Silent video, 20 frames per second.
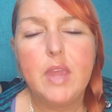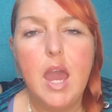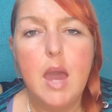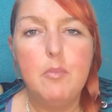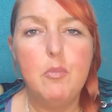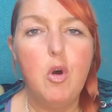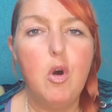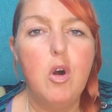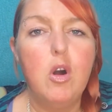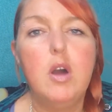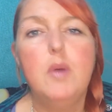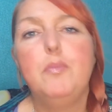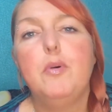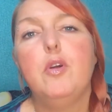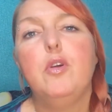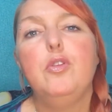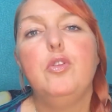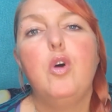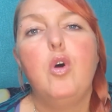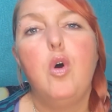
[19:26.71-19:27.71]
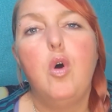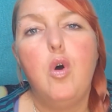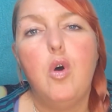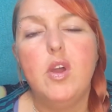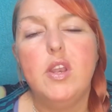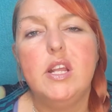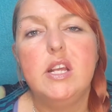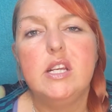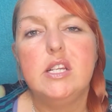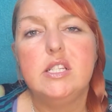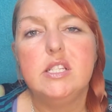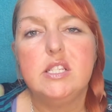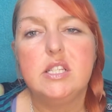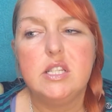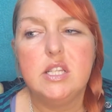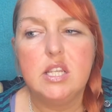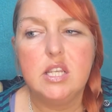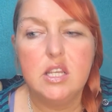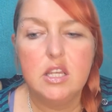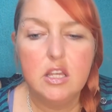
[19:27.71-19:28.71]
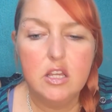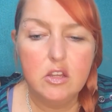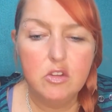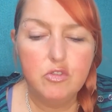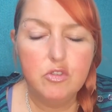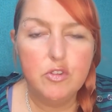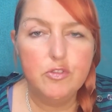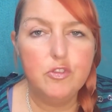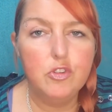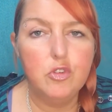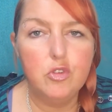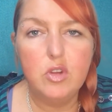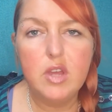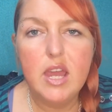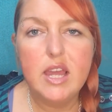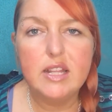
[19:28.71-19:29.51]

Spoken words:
I'm all about the honest review.